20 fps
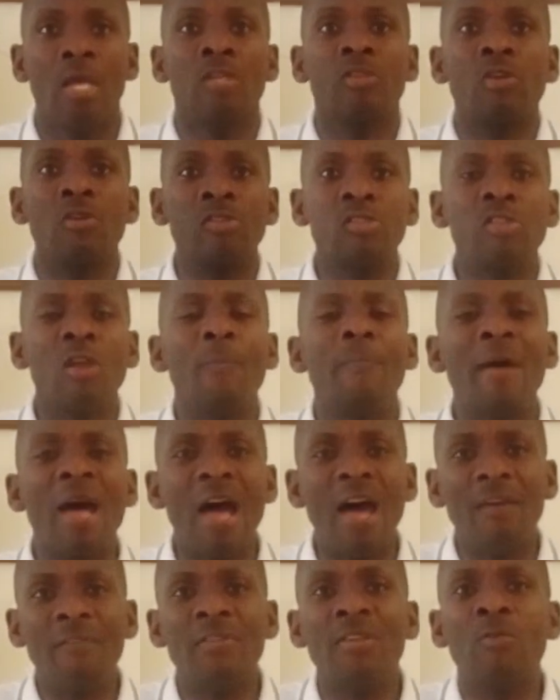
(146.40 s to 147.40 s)
So stop
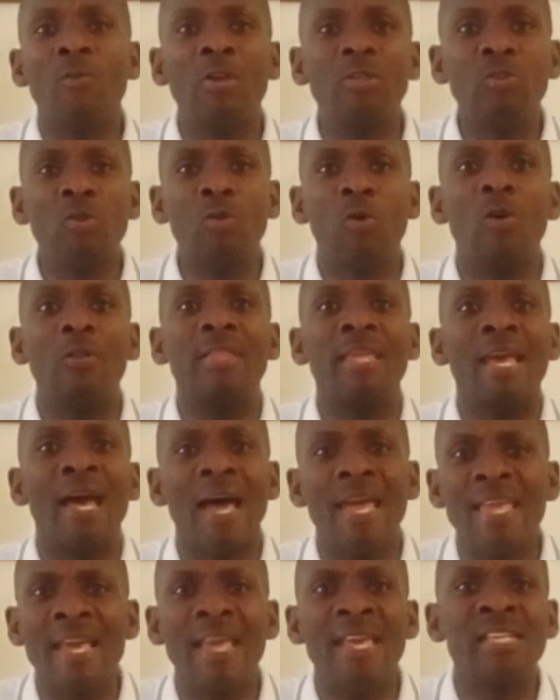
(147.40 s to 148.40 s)
having what you call the
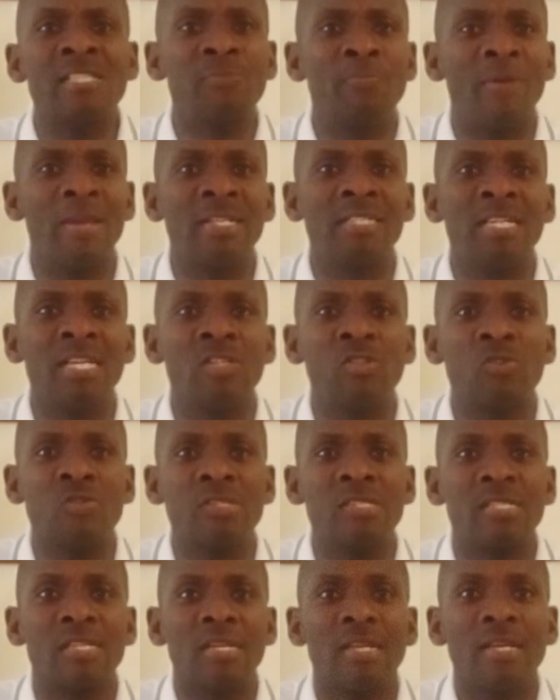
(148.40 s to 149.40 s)
higher
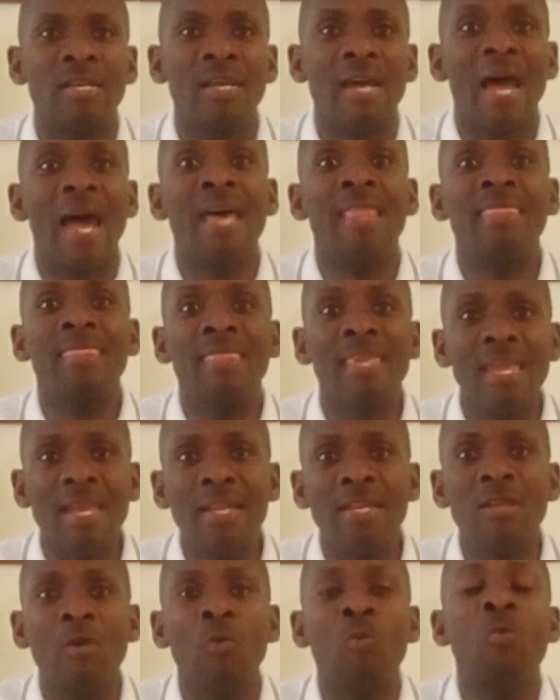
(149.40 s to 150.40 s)
expectations. And
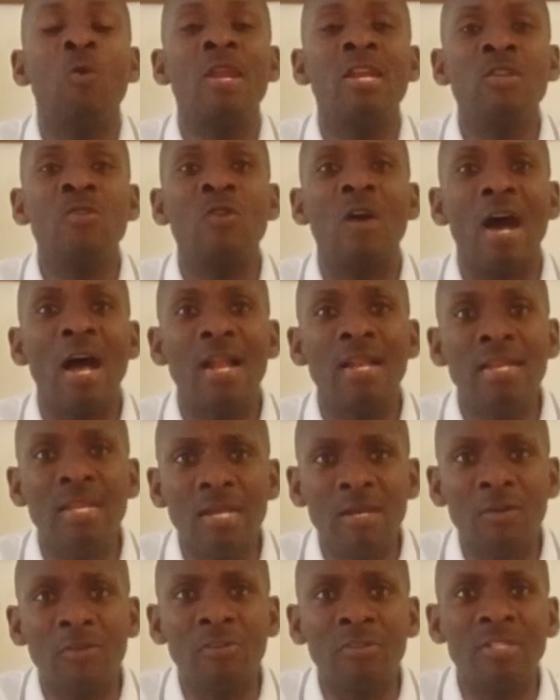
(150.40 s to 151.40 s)
then when you are
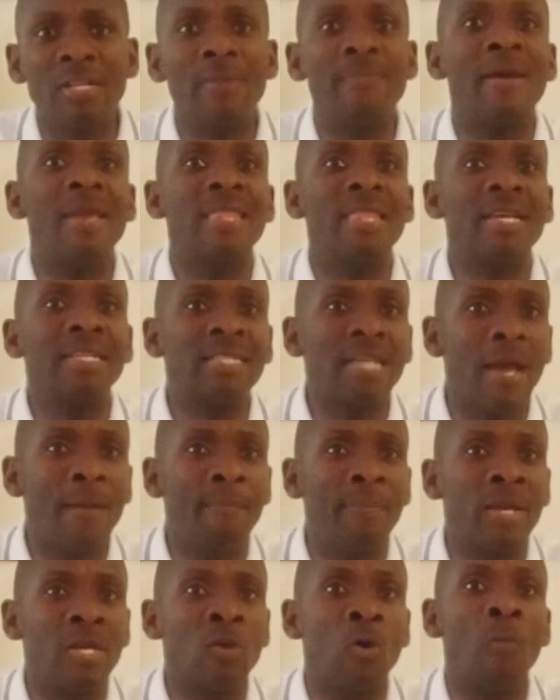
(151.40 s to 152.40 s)
recruited by that
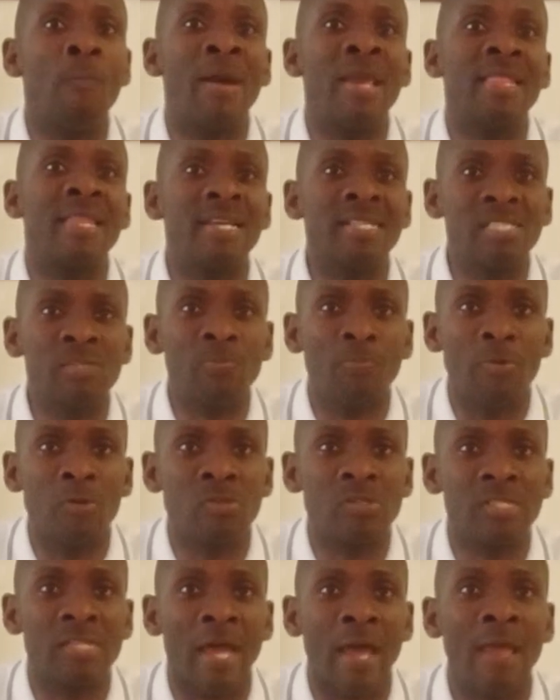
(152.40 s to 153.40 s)
company or by that
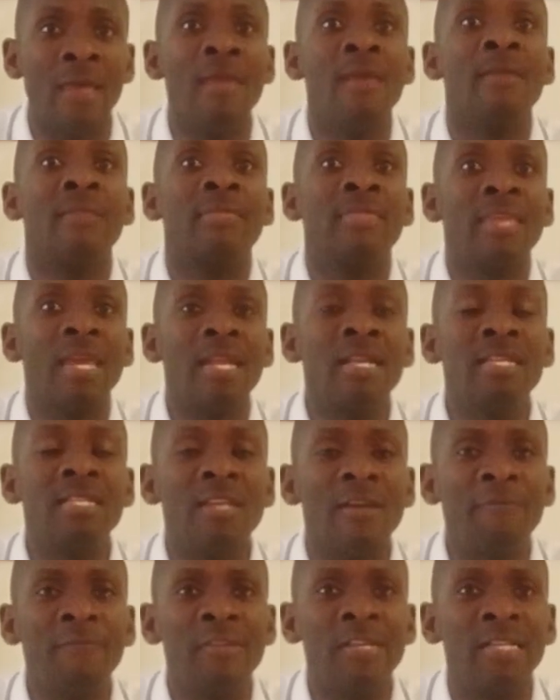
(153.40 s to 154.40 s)
sponsor, then
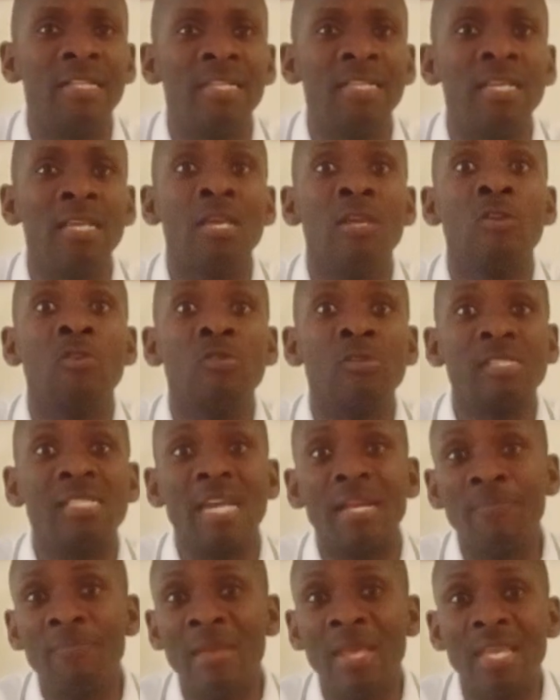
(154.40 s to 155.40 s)
definitely you
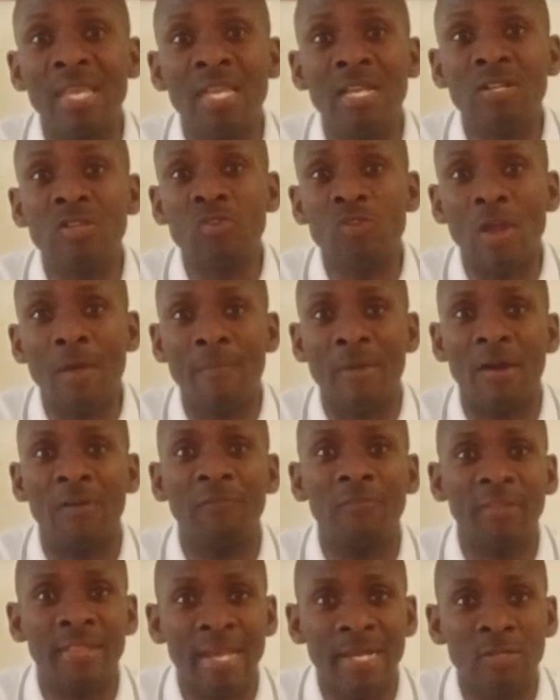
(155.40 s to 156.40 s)
start making drama
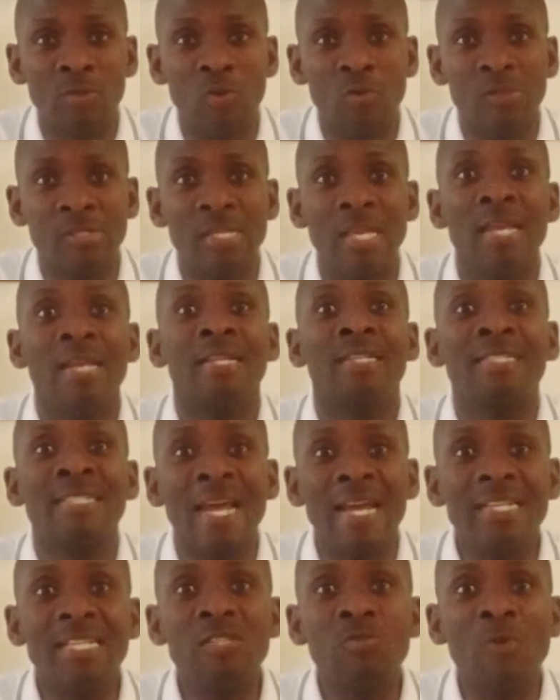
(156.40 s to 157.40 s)
for that cause.
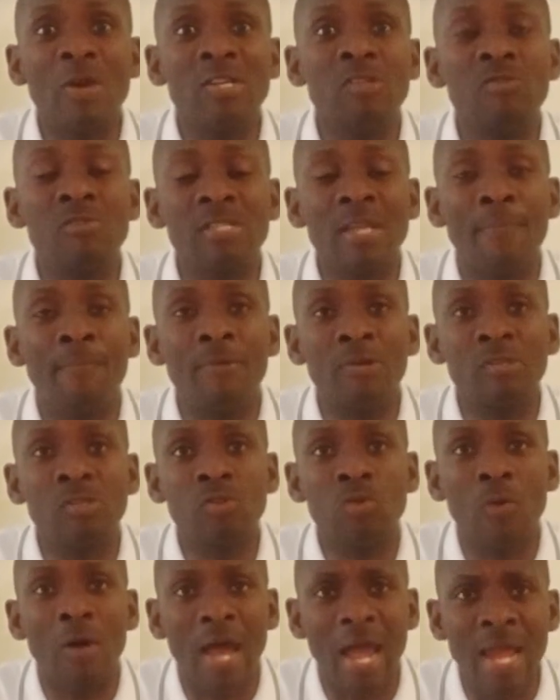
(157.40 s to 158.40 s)
That is what you're supposed
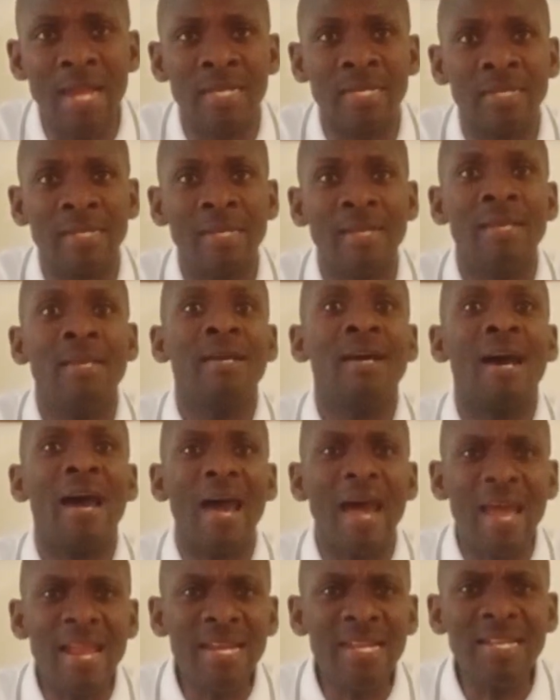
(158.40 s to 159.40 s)
to earn.
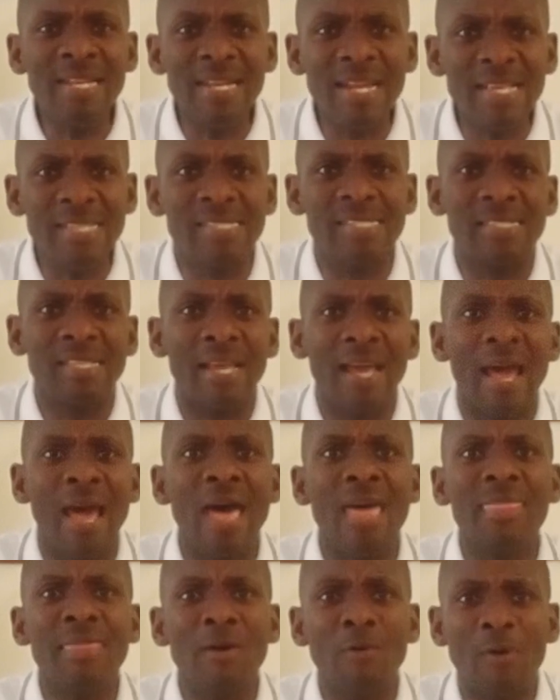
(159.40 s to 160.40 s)
Unless
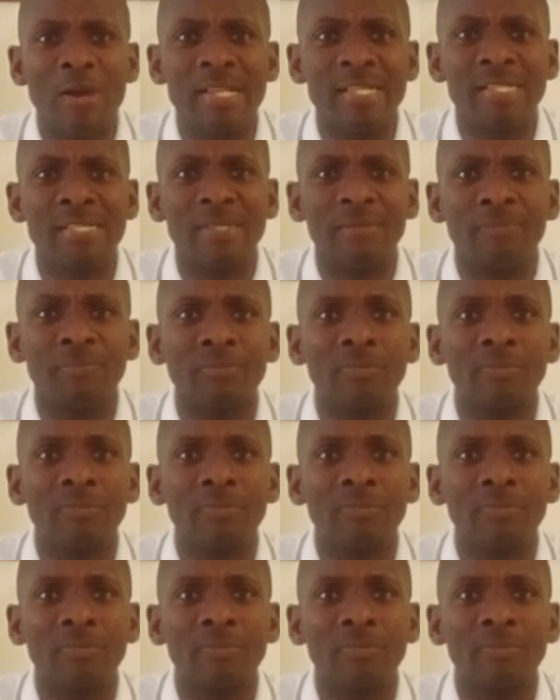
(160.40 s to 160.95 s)
otherwise,